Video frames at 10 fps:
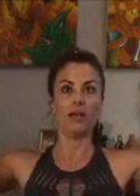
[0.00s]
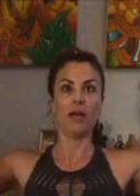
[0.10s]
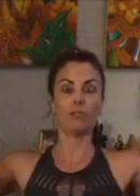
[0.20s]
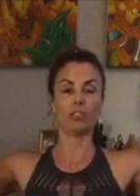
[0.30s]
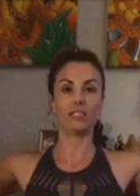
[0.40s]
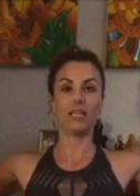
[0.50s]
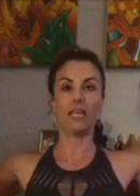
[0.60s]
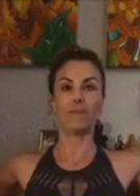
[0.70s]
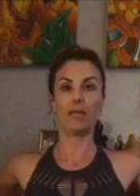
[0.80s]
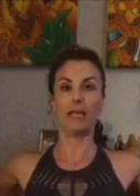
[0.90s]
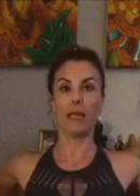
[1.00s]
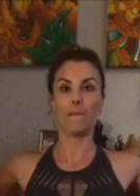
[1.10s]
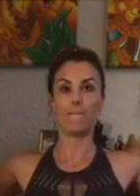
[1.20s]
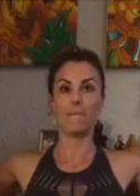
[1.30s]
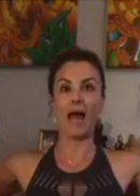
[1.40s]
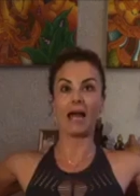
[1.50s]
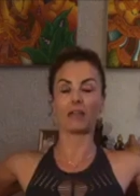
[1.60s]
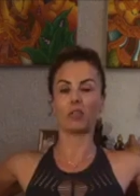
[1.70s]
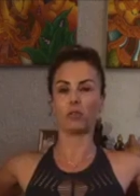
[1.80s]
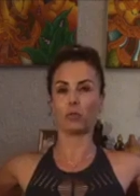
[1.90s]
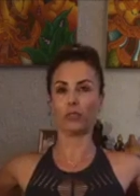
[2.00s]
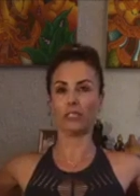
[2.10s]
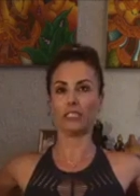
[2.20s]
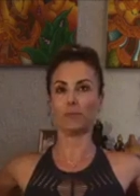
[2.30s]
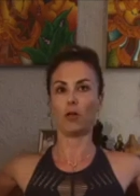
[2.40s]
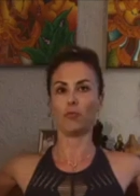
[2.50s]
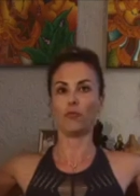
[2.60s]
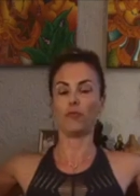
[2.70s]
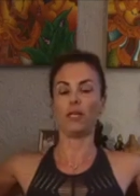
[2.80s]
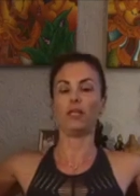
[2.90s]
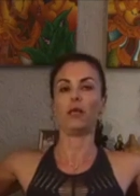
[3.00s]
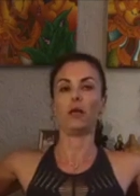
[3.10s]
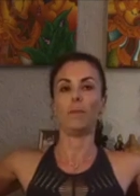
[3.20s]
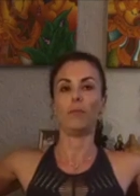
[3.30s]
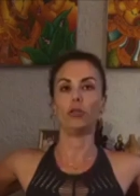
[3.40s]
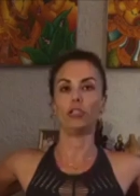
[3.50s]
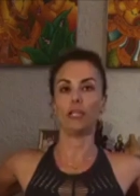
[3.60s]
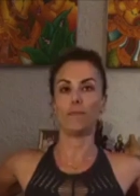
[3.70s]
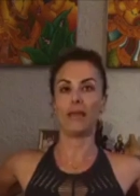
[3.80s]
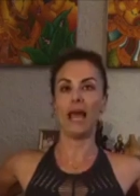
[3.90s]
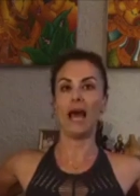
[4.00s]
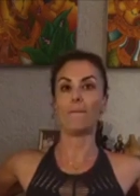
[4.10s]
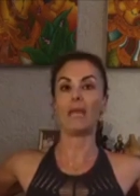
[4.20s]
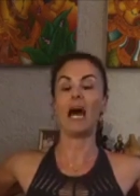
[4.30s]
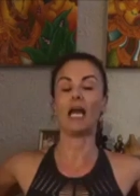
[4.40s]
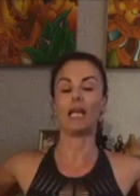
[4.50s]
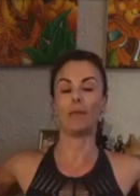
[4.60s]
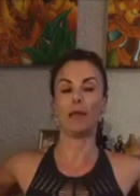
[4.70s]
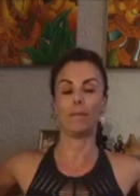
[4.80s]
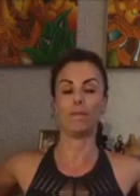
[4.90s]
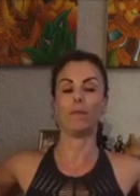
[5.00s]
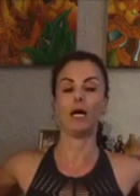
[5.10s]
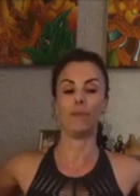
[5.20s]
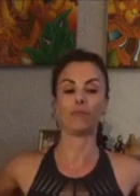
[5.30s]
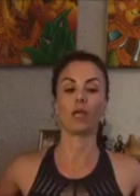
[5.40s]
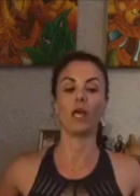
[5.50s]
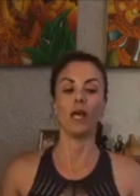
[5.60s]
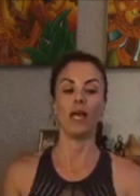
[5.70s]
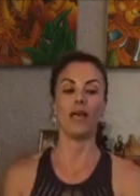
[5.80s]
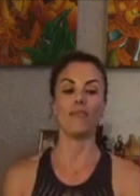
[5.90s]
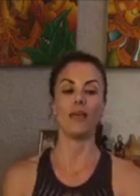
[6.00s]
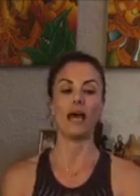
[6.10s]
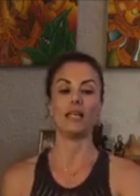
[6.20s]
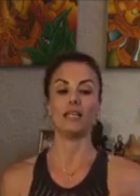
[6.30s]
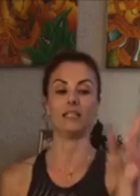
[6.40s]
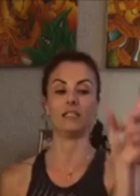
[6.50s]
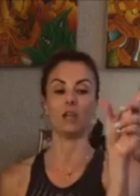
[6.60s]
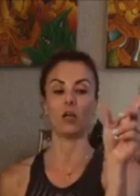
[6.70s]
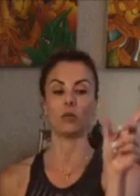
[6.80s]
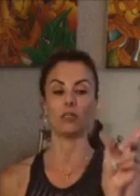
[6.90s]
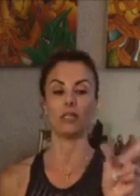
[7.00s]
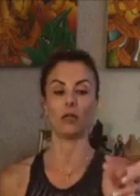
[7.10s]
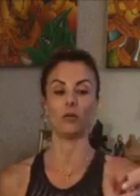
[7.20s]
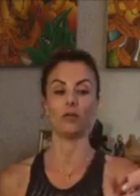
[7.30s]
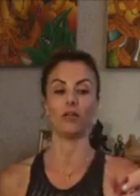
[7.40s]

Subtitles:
I'm just keeping it back. So it's a really small movement, pushing behind me, and that is not only,